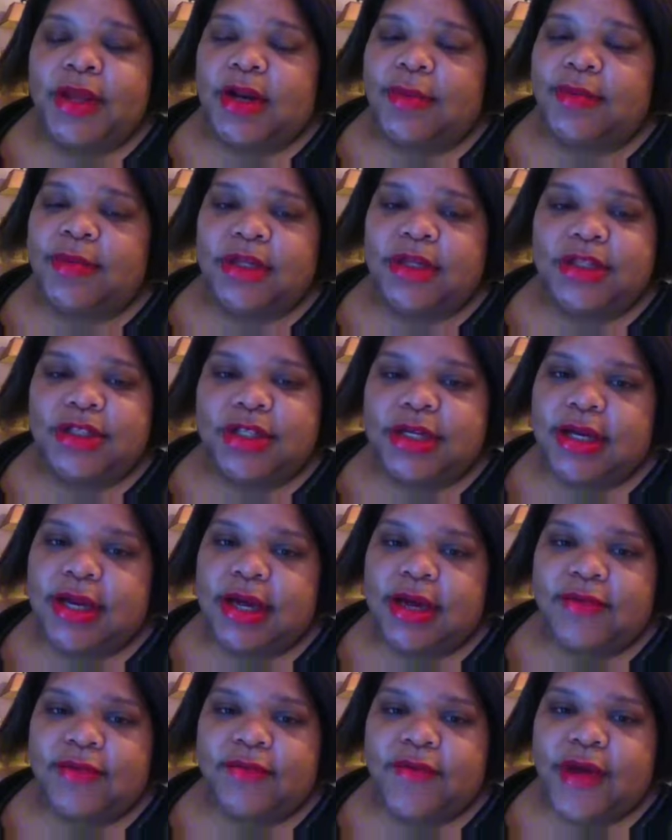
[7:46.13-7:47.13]
I'm thinking, she
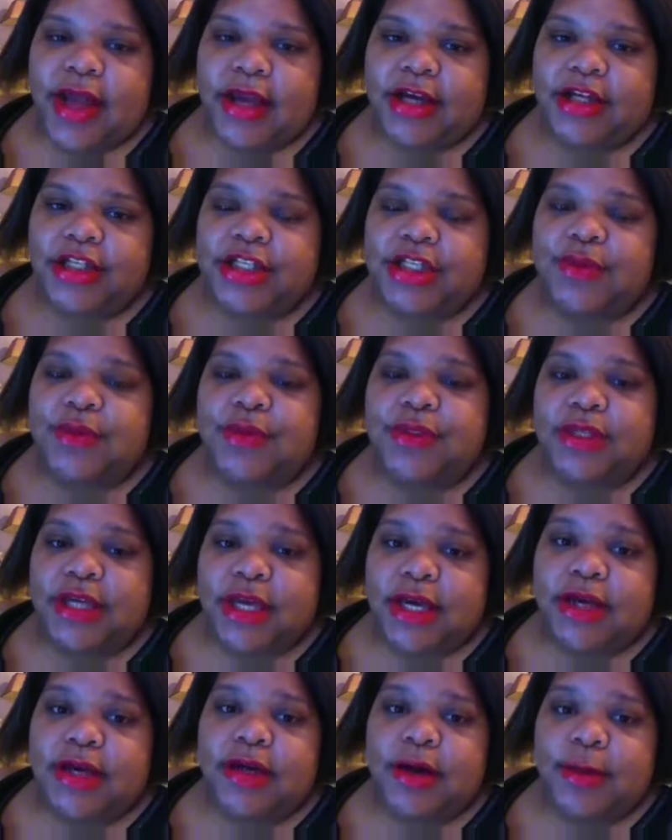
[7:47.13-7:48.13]
can't fight because she was
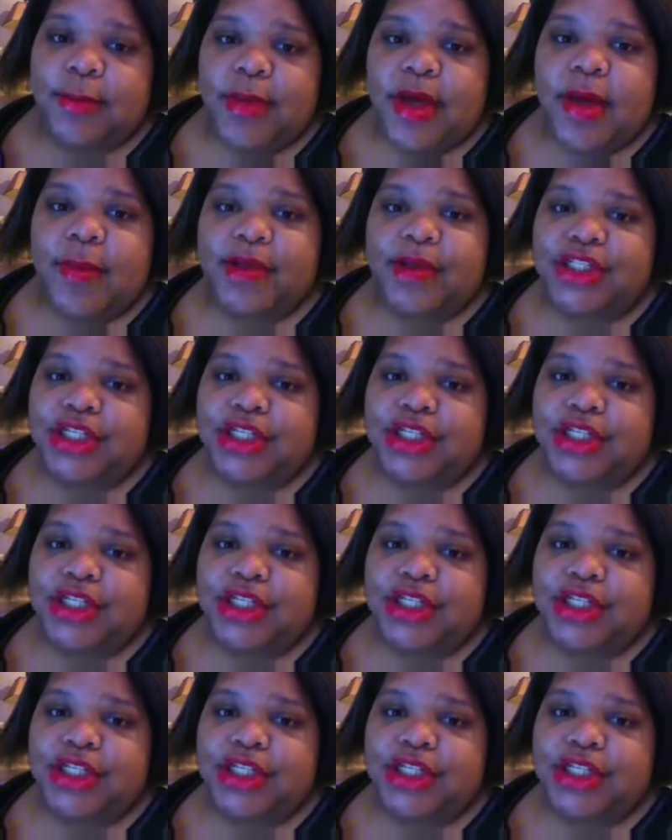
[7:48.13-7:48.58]
kicking her butt,